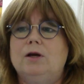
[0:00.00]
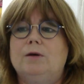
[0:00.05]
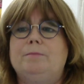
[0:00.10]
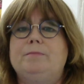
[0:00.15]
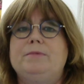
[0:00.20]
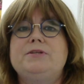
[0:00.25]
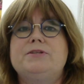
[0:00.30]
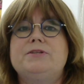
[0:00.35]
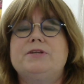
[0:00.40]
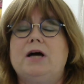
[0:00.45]

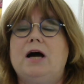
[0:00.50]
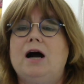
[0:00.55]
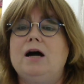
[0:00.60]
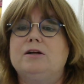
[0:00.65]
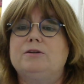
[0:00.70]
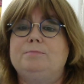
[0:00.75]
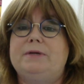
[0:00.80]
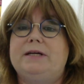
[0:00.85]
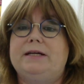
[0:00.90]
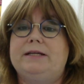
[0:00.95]
Mr.
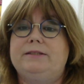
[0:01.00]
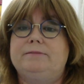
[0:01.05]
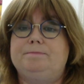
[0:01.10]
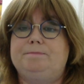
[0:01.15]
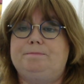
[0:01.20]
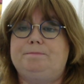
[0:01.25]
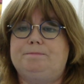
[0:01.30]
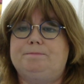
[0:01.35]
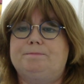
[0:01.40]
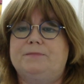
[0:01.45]
Ahmed
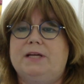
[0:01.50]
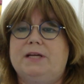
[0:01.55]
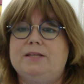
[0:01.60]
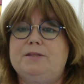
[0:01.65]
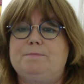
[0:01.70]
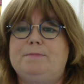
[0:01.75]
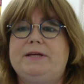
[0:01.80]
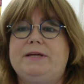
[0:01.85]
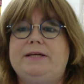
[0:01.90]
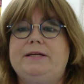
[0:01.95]
has
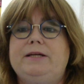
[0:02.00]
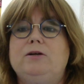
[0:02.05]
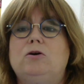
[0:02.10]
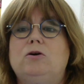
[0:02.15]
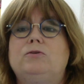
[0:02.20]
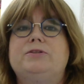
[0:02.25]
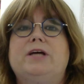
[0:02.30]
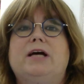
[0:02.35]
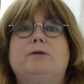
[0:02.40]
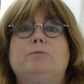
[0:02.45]
been in
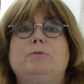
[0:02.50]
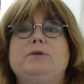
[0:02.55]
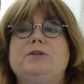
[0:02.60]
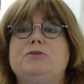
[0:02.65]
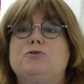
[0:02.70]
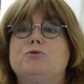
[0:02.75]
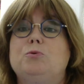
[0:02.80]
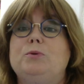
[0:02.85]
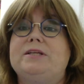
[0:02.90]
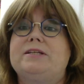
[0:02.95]
contact
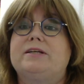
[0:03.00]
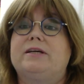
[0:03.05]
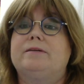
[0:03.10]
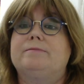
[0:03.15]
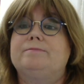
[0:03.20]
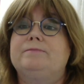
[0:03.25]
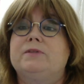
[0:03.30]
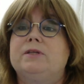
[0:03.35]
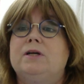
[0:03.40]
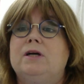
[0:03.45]
with Twitter,
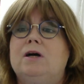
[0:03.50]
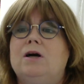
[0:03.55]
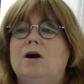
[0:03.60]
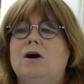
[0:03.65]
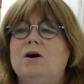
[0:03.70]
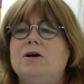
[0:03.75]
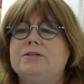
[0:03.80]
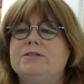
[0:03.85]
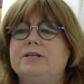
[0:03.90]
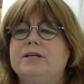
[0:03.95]

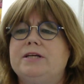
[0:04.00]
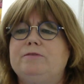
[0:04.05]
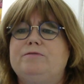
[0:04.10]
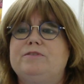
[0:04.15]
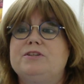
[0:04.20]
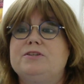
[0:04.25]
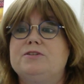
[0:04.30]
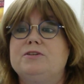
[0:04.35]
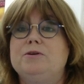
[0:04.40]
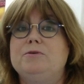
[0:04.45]
asking
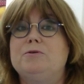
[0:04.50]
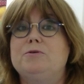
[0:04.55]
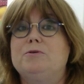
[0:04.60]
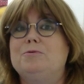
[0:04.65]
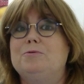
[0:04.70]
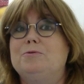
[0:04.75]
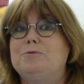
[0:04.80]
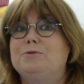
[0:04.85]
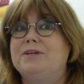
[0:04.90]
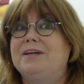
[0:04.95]
for
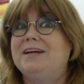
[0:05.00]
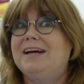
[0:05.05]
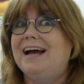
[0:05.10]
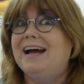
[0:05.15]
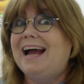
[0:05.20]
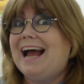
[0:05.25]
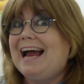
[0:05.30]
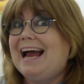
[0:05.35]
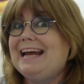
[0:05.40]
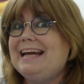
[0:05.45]
so-called
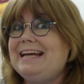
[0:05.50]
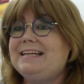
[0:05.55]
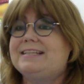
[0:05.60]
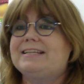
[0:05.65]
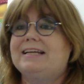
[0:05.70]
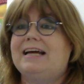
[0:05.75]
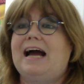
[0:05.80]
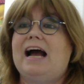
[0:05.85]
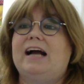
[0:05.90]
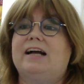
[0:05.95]

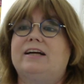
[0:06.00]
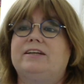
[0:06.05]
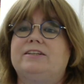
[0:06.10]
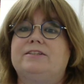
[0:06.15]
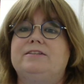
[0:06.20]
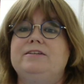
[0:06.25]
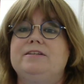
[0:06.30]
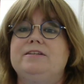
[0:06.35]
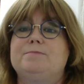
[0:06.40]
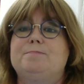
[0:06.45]
hate
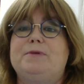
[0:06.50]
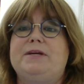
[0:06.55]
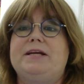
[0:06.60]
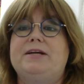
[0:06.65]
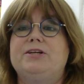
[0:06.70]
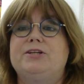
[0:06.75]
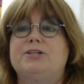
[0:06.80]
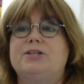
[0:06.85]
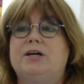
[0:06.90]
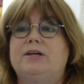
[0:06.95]
actors
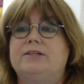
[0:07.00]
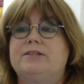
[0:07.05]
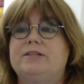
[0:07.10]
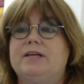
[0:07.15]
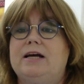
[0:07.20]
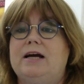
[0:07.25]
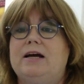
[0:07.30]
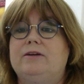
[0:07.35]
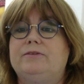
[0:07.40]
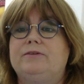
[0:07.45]
being shut
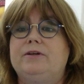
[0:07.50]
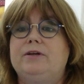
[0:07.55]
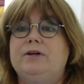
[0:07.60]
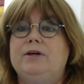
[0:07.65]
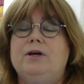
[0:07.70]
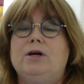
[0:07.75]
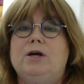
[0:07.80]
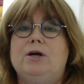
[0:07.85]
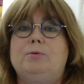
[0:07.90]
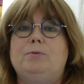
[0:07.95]
down,
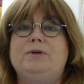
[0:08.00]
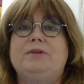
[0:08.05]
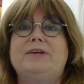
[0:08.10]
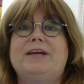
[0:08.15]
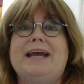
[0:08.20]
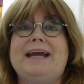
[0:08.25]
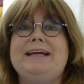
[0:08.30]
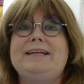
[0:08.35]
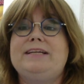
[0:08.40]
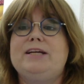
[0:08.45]
with
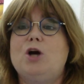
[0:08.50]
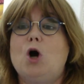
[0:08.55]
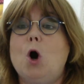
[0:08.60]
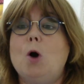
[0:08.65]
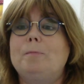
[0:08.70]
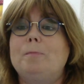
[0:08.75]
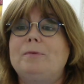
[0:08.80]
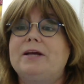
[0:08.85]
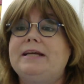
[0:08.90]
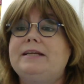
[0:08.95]

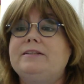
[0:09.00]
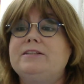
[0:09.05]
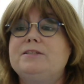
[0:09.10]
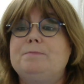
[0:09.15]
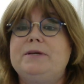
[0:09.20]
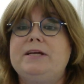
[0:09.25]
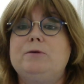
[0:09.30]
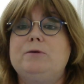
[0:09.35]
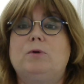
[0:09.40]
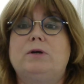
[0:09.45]
Katiehopkins
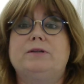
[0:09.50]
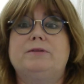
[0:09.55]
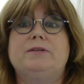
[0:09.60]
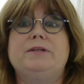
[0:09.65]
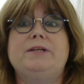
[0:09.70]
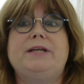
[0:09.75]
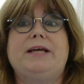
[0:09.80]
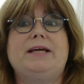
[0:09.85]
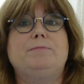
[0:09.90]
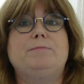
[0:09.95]
being one of
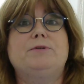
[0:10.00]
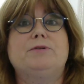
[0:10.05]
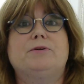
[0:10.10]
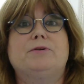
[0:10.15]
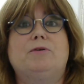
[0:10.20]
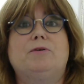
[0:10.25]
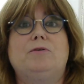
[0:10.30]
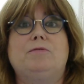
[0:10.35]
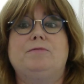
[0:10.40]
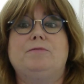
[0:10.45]
the names
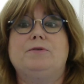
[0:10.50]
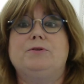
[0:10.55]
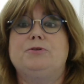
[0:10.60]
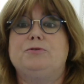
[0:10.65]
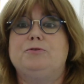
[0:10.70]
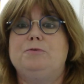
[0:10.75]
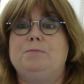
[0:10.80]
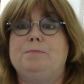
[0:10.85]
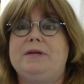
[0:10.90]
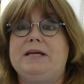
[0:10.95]
of the
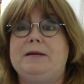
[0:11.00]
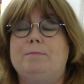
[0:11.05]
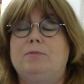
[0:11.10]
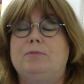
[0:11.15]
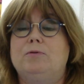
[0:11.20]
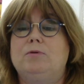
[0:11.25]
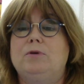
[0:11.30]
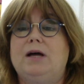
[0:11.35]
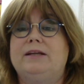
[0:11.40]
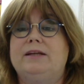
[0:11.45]
two
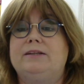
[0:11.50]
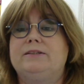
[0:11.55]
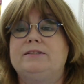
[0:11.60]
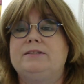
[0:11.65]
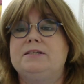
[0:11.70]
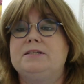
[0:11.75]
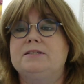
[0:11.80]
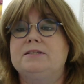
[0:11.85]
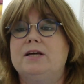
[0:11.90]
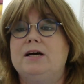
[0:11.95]
people under
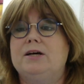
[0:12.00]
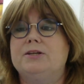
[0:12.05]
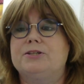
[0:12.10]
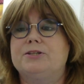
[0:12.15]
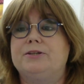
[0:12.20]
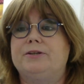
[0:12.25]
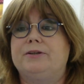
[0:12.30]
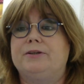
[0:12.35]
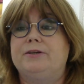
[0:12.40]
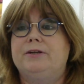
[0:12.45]

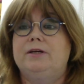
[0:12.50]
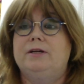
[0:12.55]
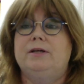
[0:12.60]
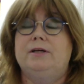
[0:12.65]
discussion.